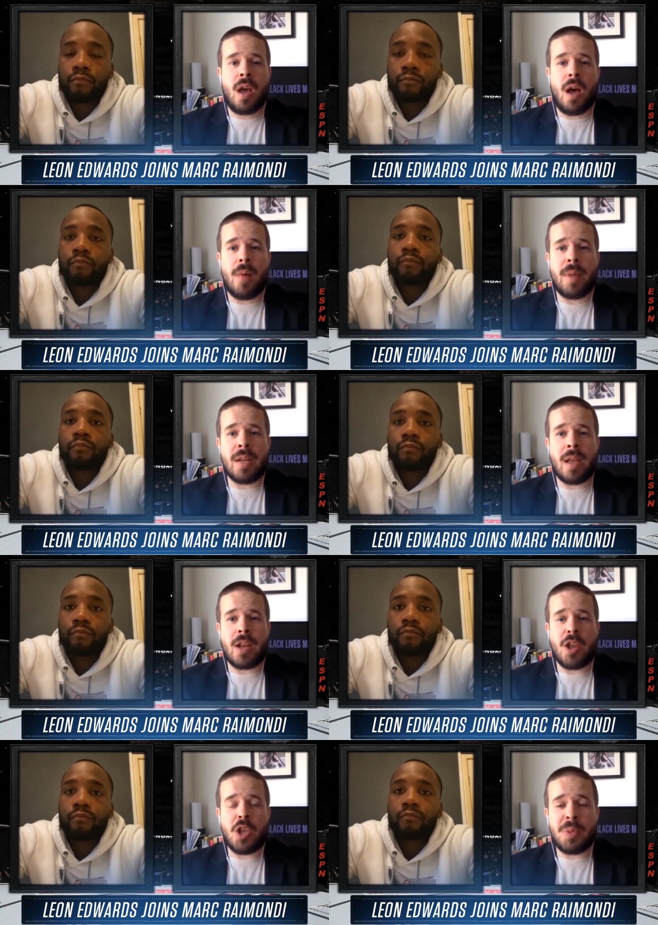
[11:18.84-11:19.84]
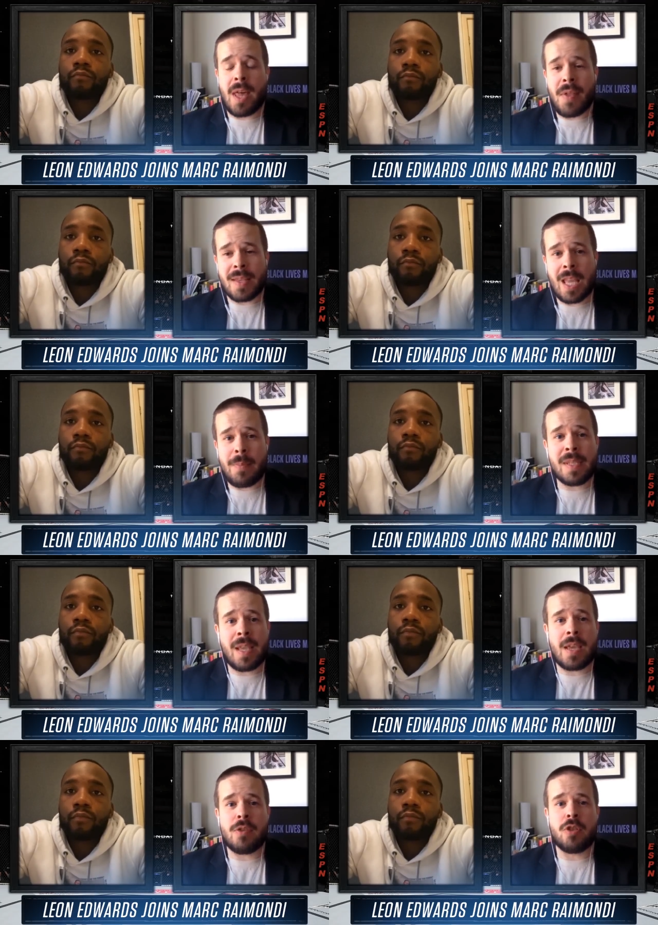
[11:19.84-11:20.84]
Speaker 1: um, and, and you know, you put out that
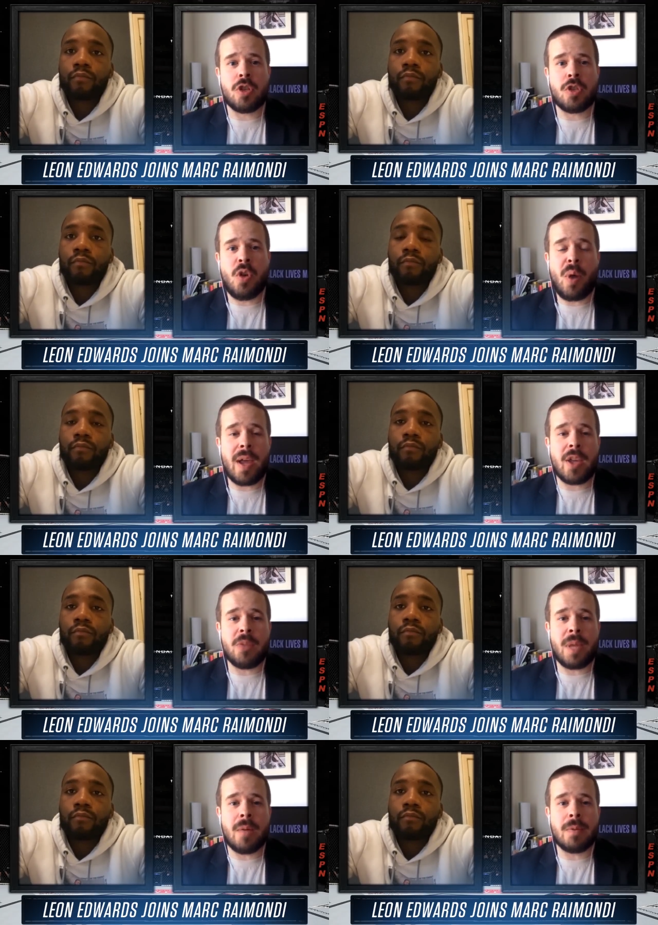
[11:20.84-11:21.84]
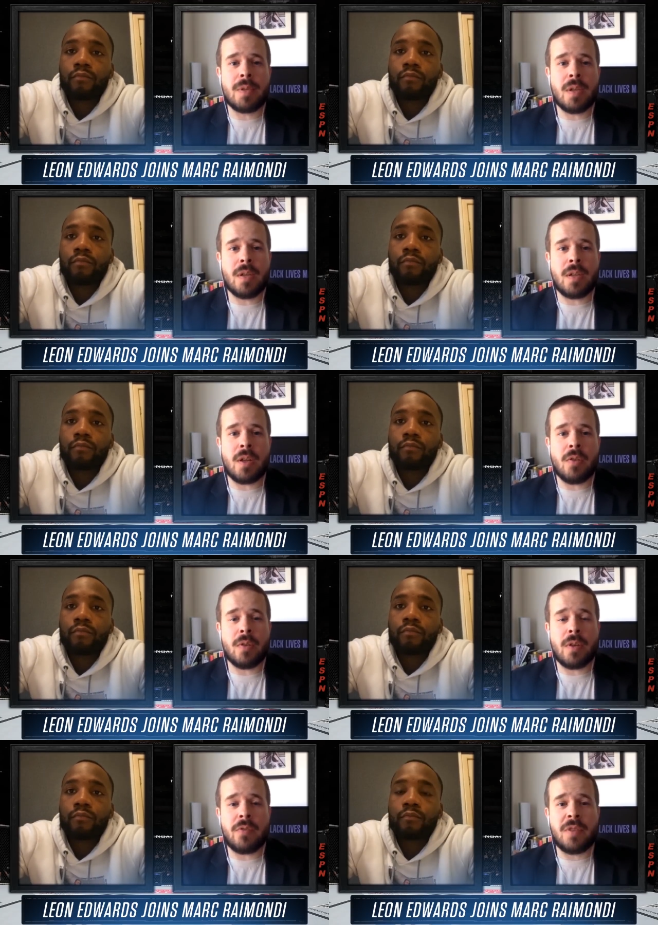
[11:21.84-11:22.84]
statement saying there's just no way you'd be able to, you
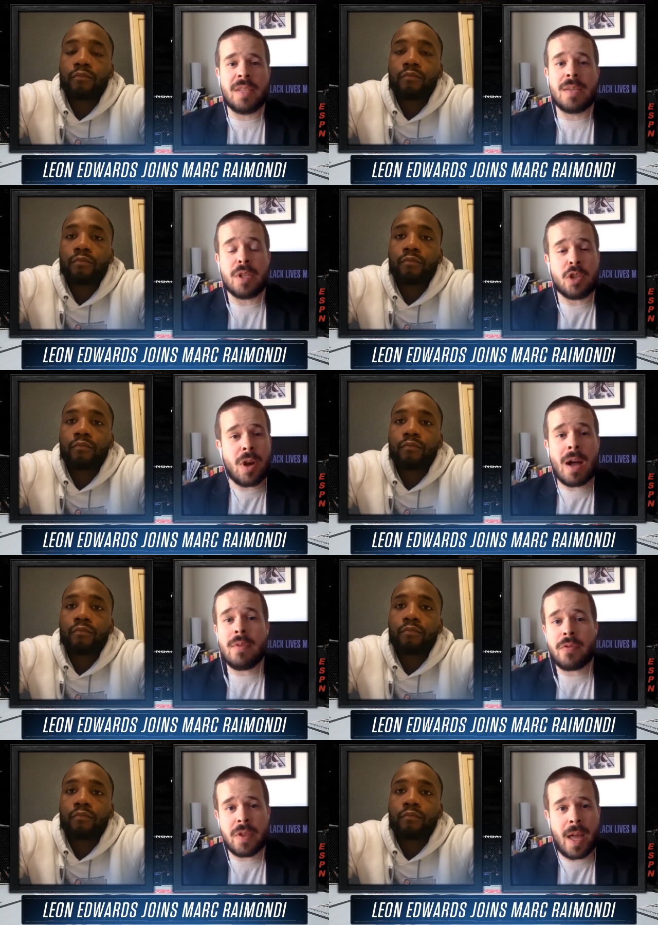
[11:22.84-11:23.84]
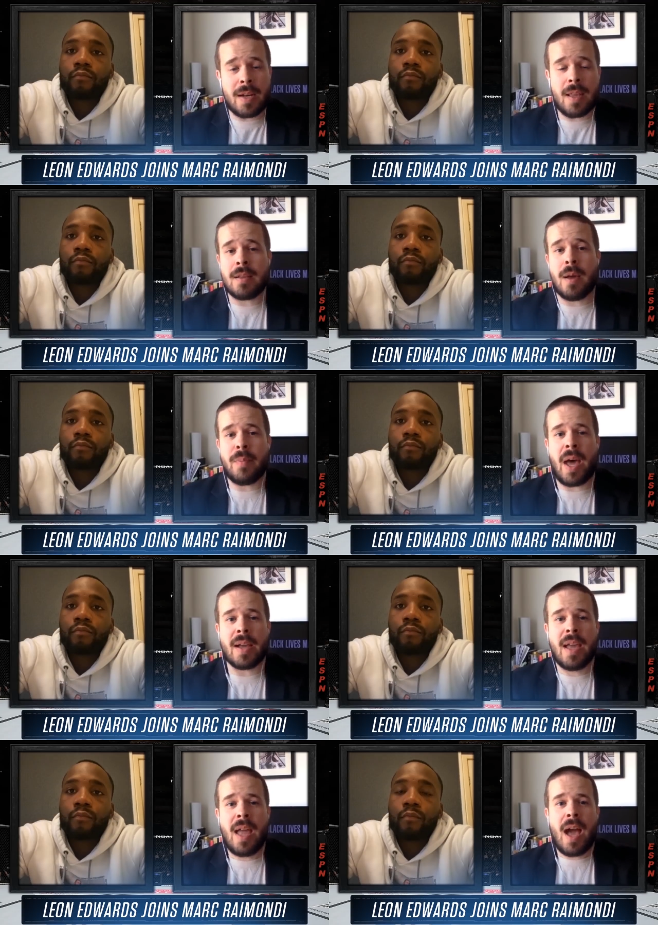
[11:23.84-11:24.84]
know, uh, feasibly travel for that and then come
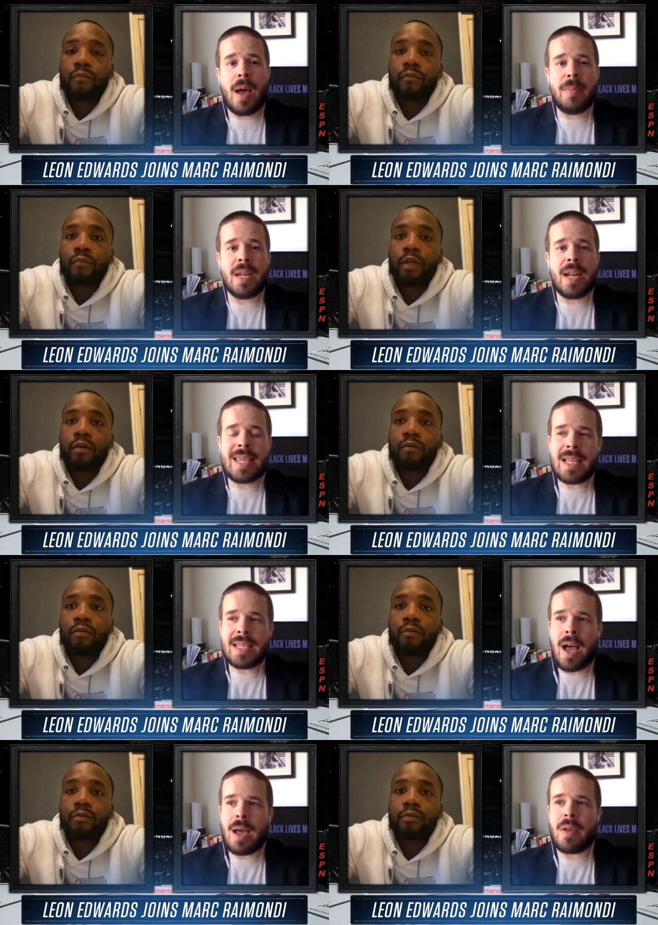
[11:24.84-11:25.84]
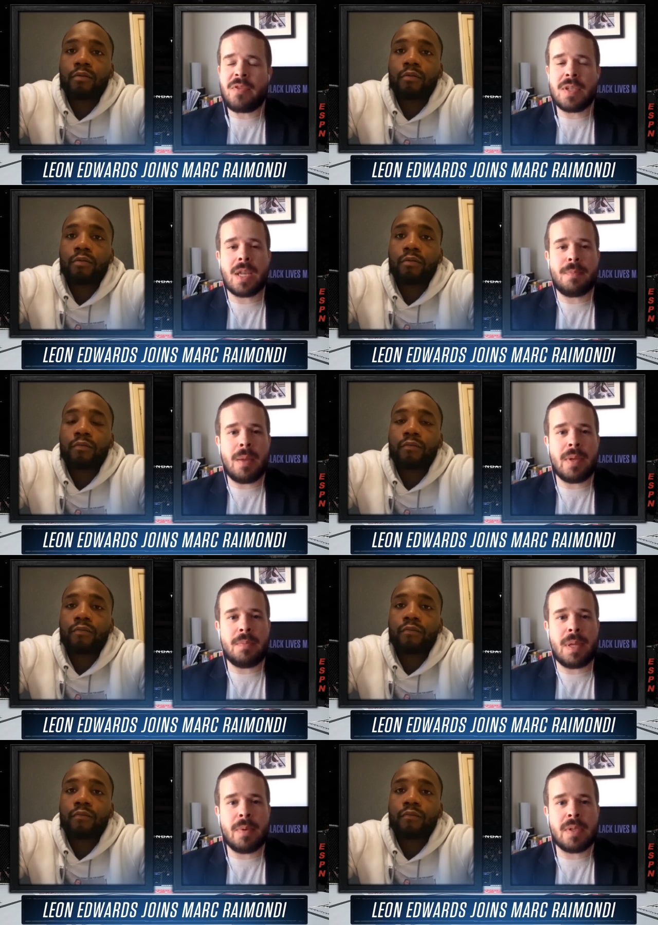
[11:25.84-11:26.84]
back. I mean, yeah. at that time, I feel like
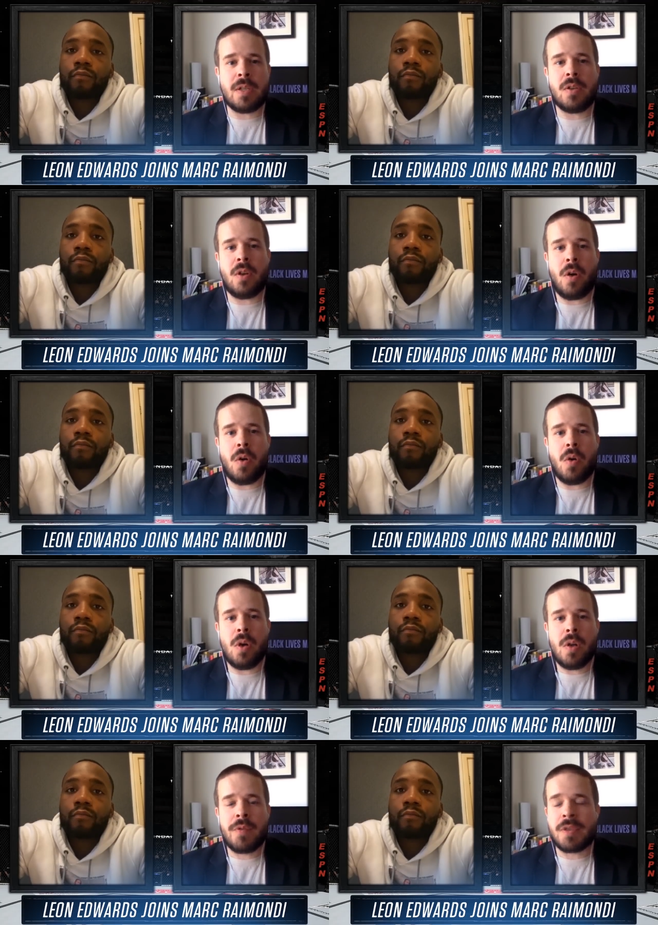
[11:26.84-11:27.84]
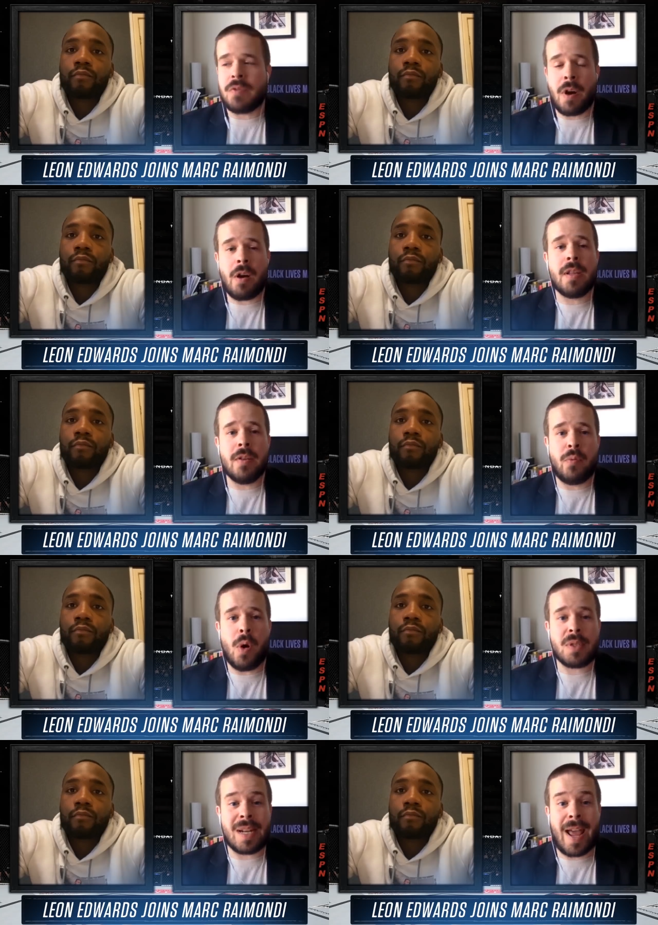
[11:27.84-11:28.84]
maybe people didn't know the severity of
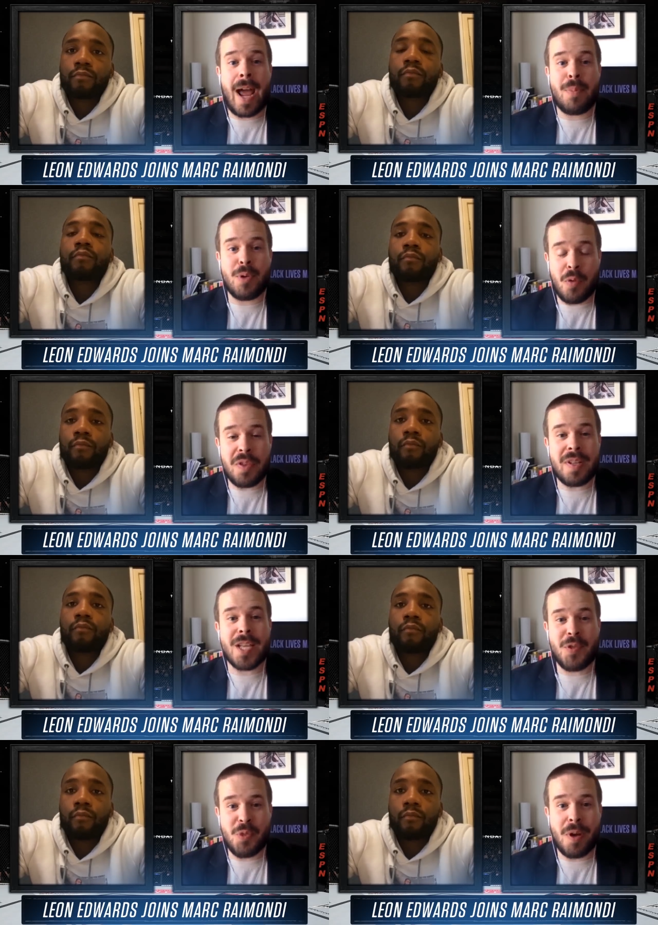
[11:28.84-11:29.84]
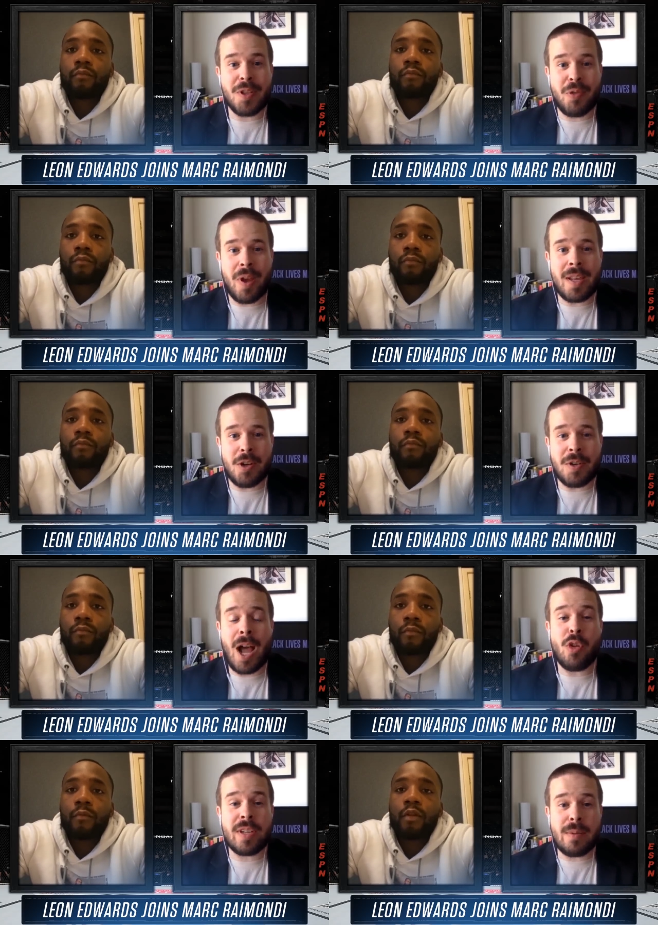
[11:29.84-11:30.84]
what was going to happen over the next few months, right? You know,
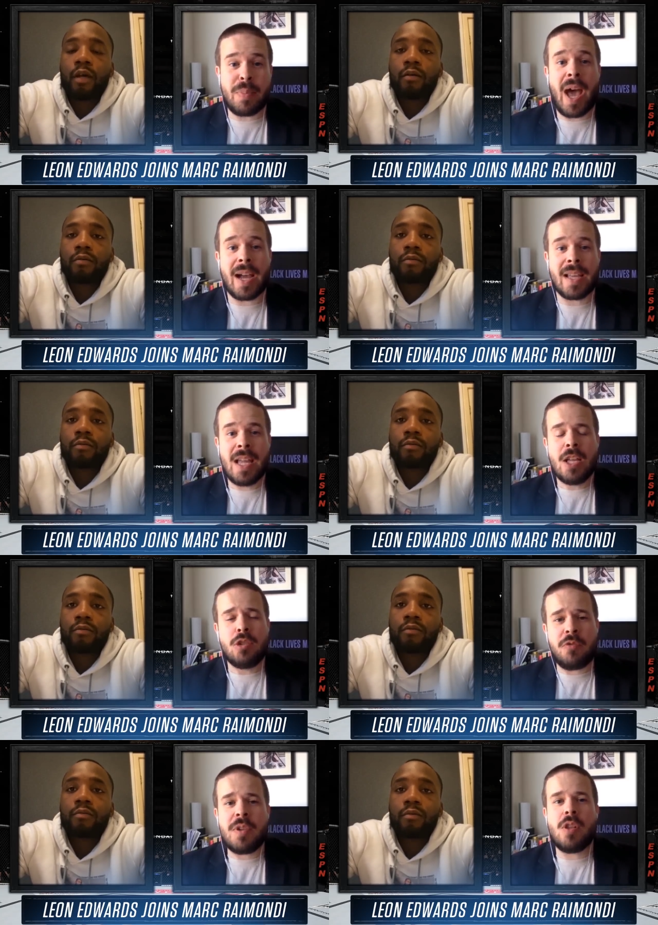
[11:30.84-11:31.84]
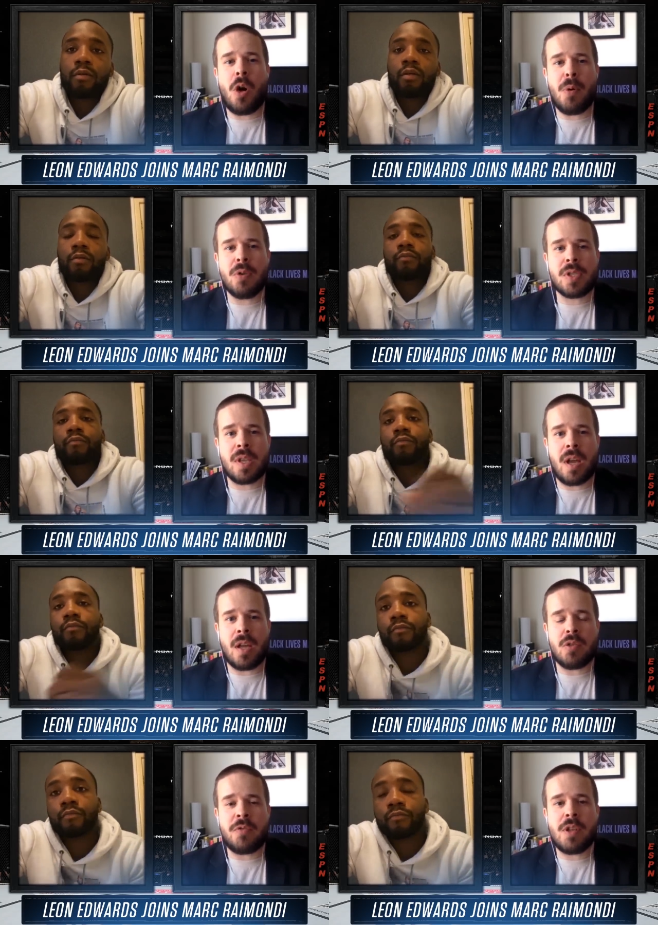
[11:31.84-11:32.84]
now looking yeah. back, do you feel almost uh, do you